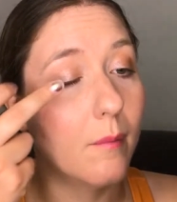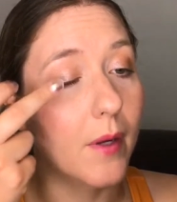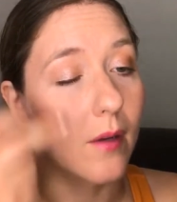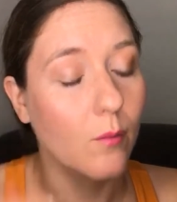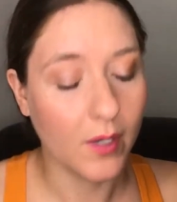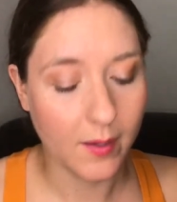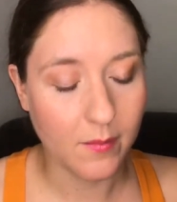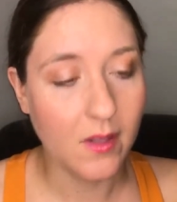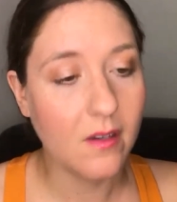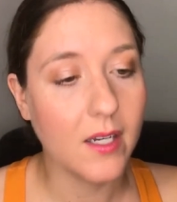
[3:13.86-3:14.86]
But what
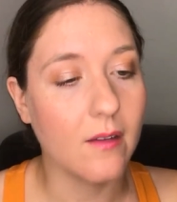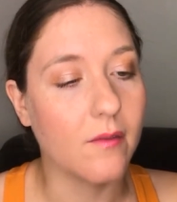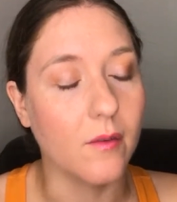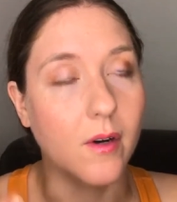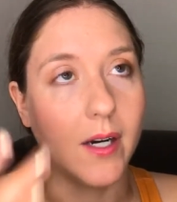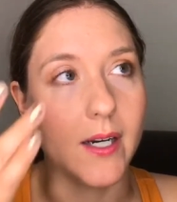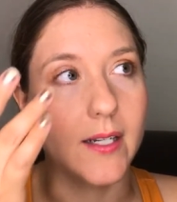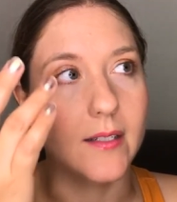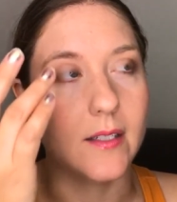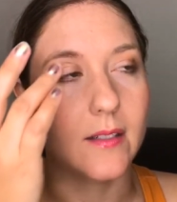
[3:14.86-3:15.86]
I'm looking for
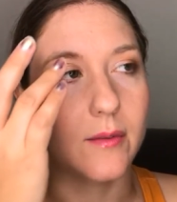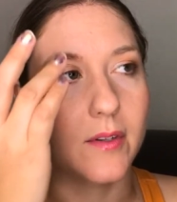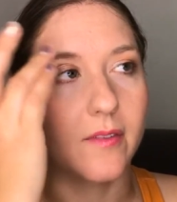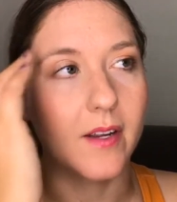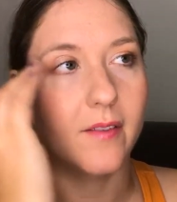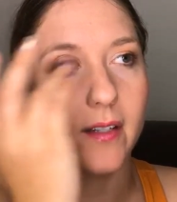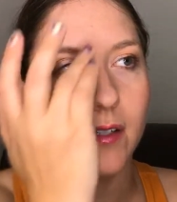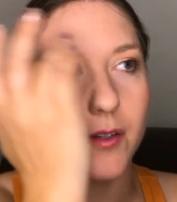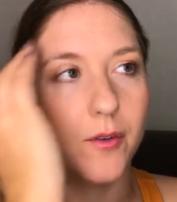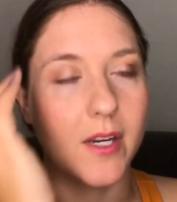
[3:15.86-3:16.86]
is to sort of have
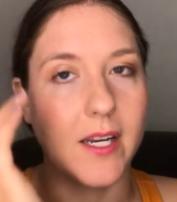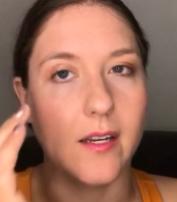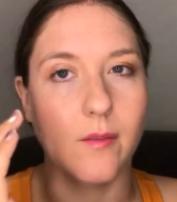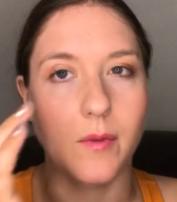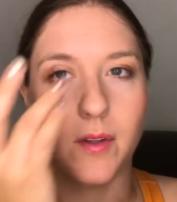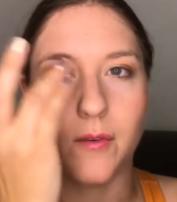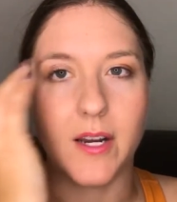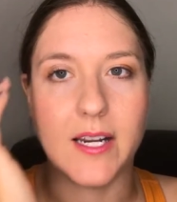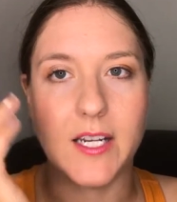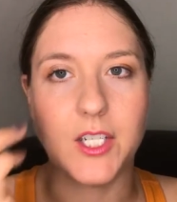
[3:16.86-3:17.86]
like a green with a
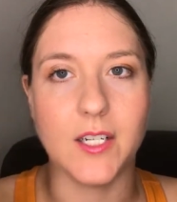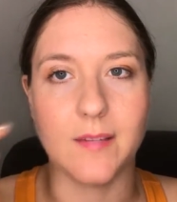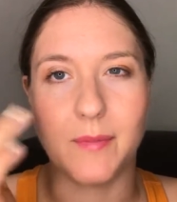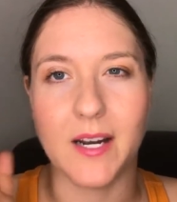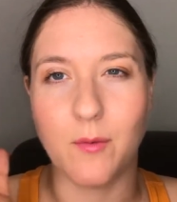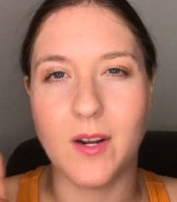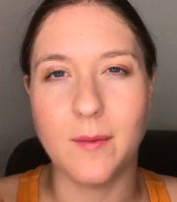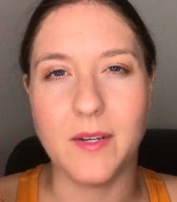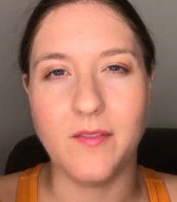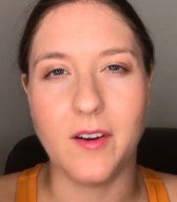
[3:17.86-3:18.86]
gradation, but I
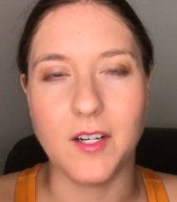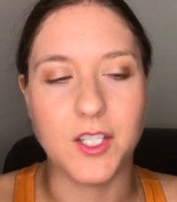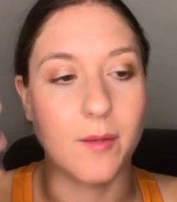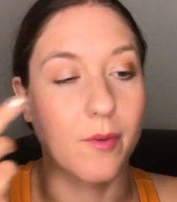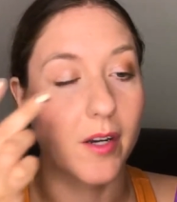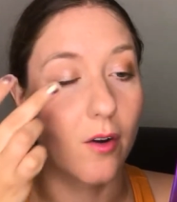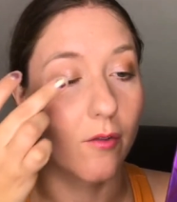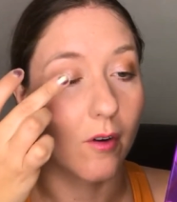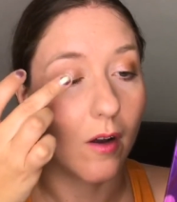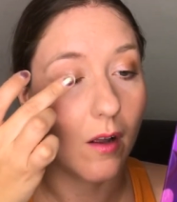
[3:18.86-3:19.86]
want to be very shimmery
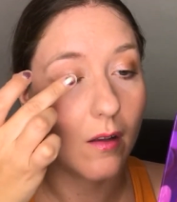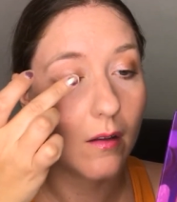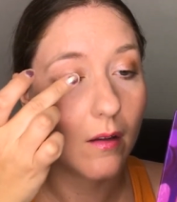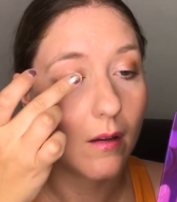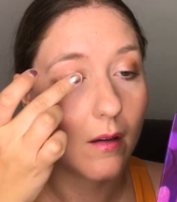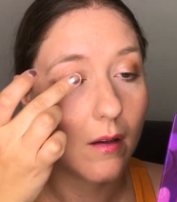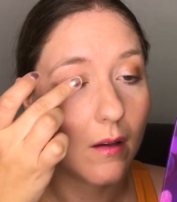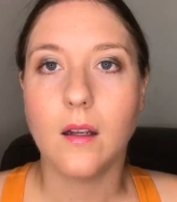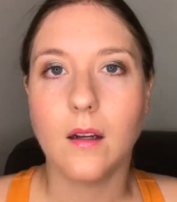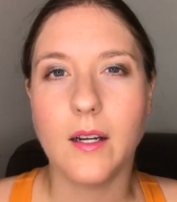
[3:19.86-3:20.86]
overall.
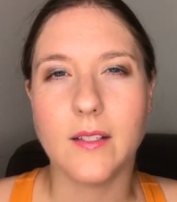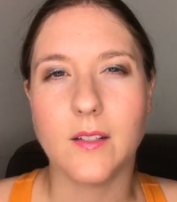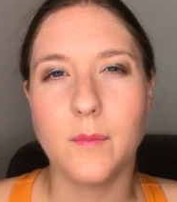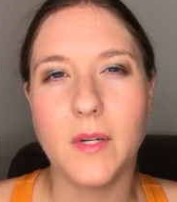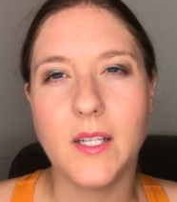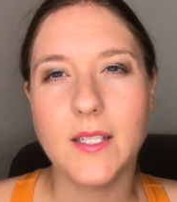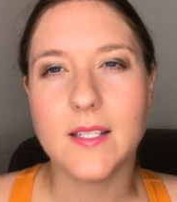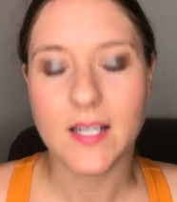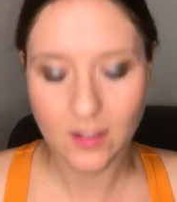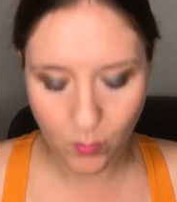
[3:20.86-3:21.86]
Alright, so
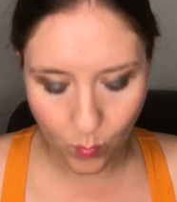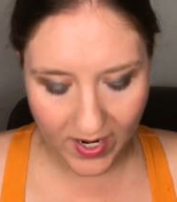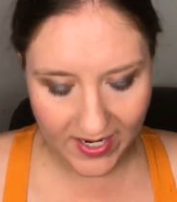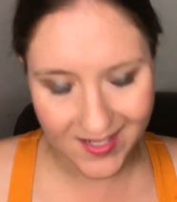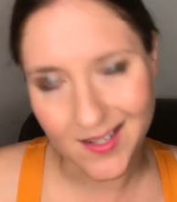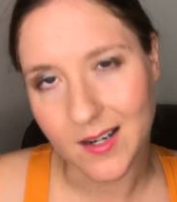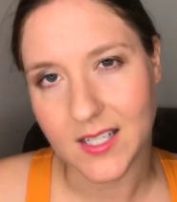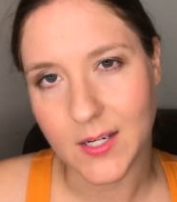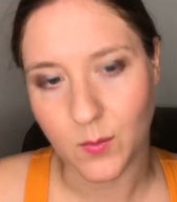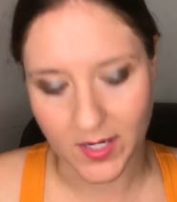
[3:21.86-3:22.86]
mullet's not quite as dark
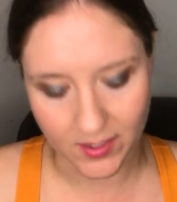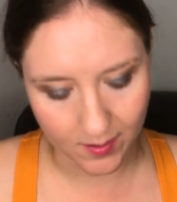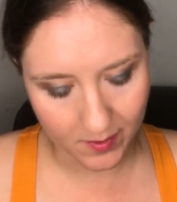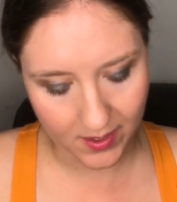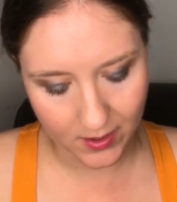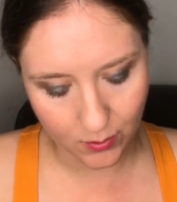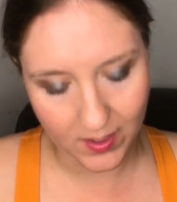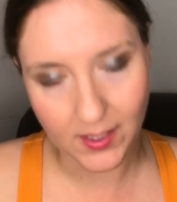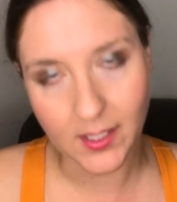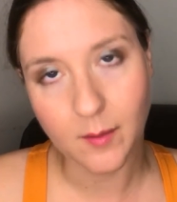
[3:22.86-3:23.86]
as I'd want, so I'm going to
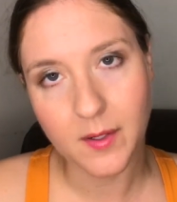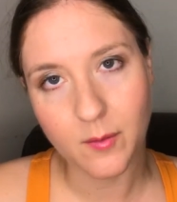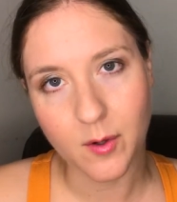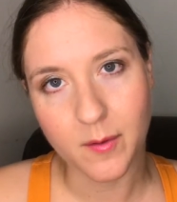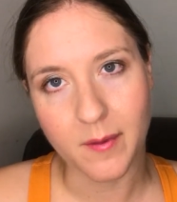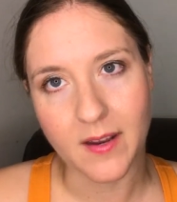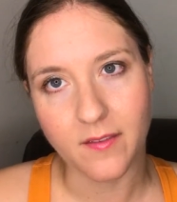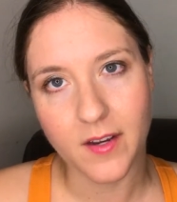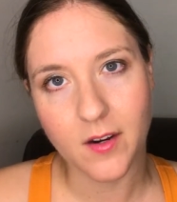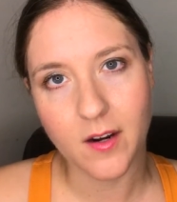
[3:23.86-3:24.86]
do a little bit more with my
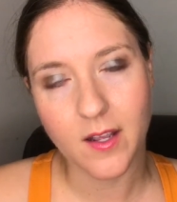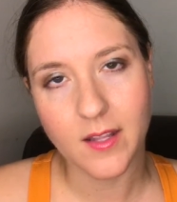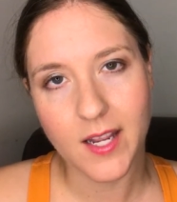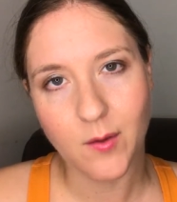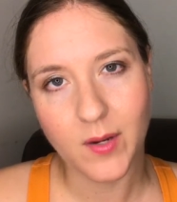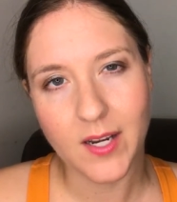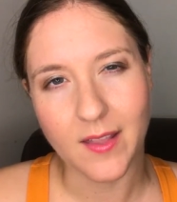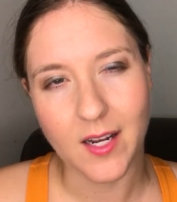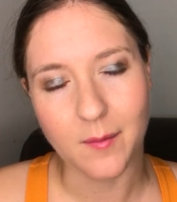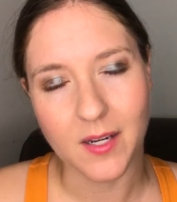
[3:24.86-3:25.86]
finger on that one,
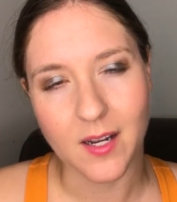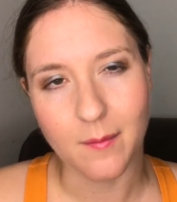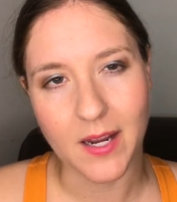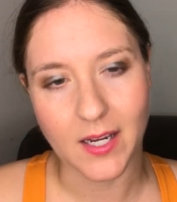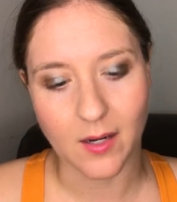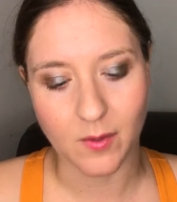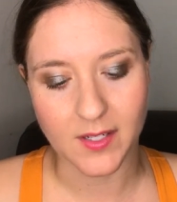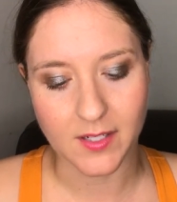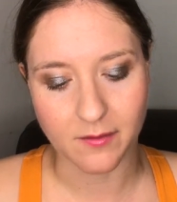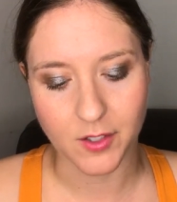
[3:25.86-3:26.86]
and then I'm going to come back in with
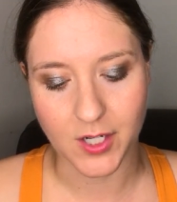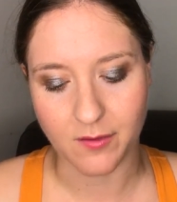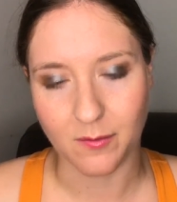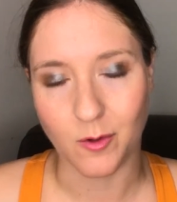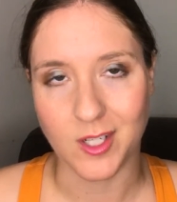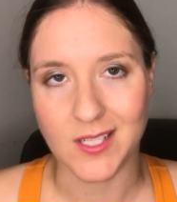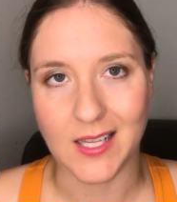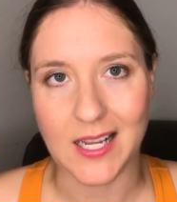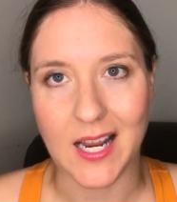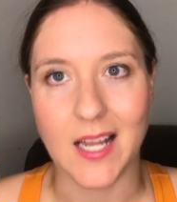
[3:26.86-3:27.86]
a different shade from
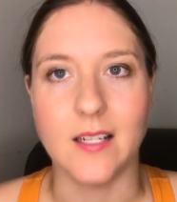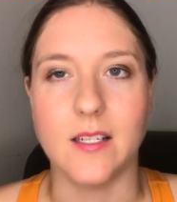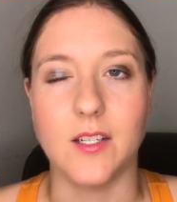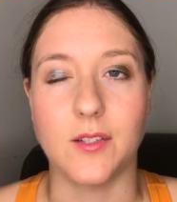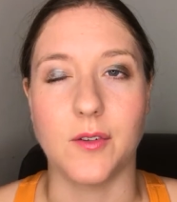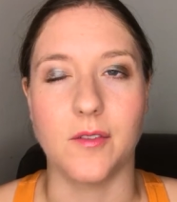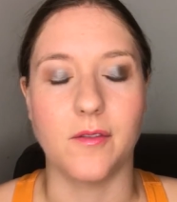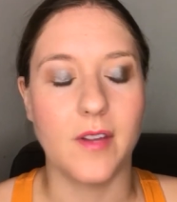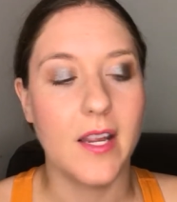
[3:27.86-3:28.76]
Kristen Leanne to just sort of